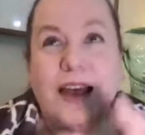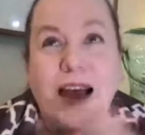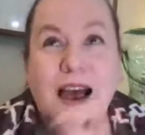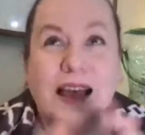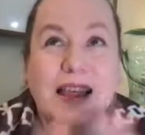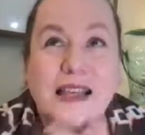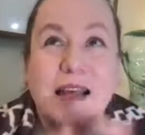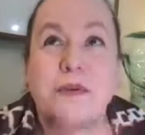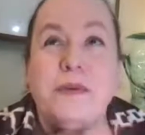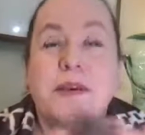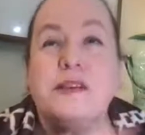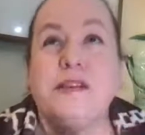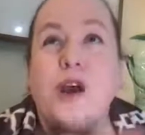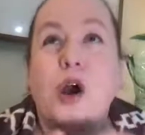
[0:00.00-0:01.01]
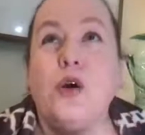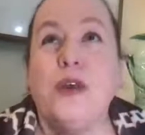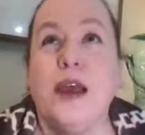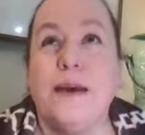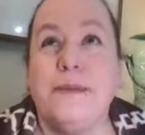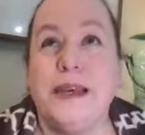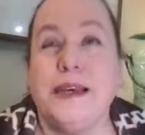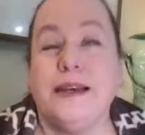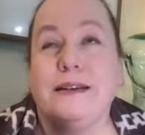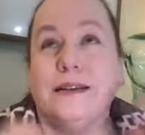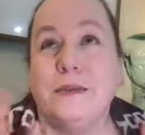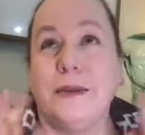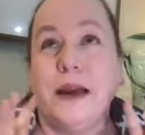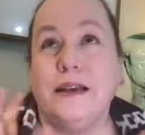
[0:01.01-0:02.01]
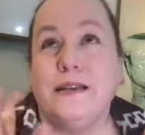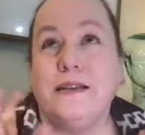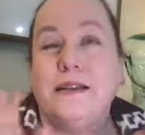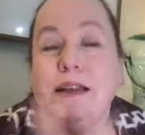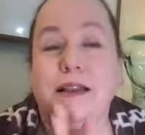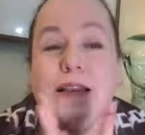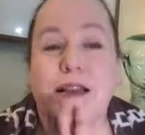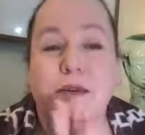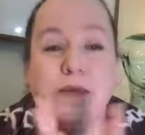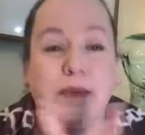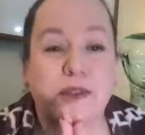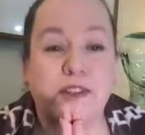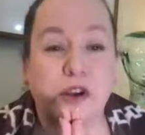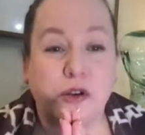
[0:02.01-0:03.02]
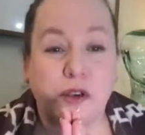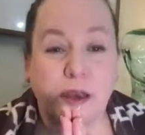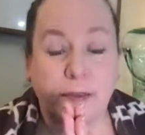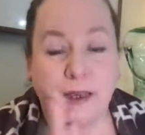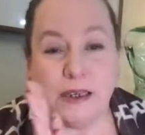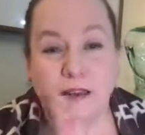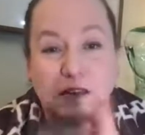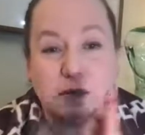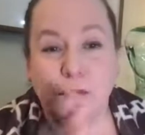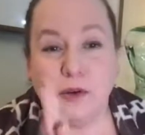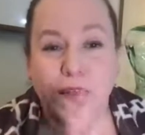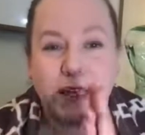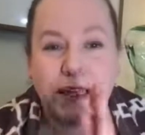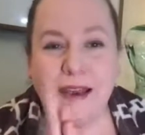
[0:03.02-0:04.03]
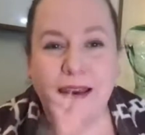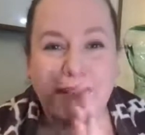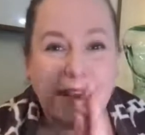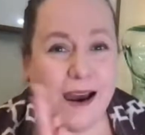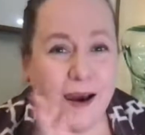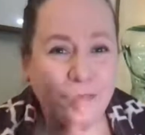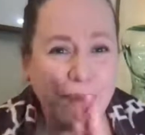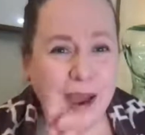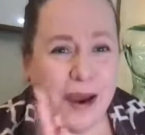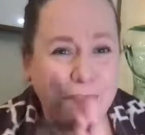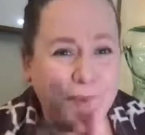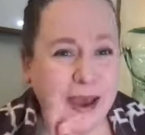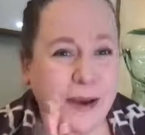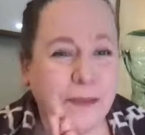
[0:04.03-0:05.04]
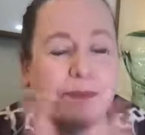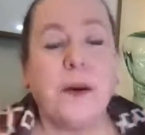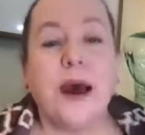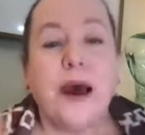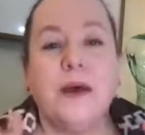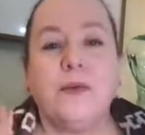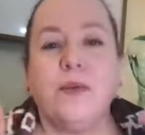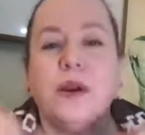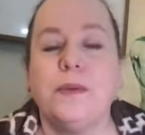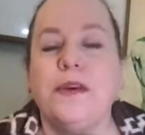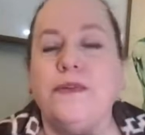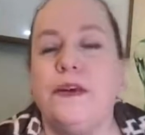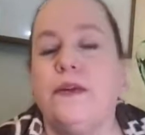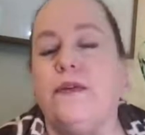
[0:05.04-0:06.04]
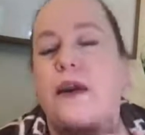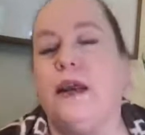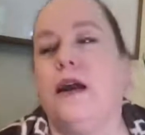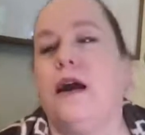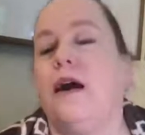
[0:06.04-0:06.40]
I think that would be so yummy, and some ice. I think that would be so yummy. A smoothie, yum, yum, yum. But one of my favorite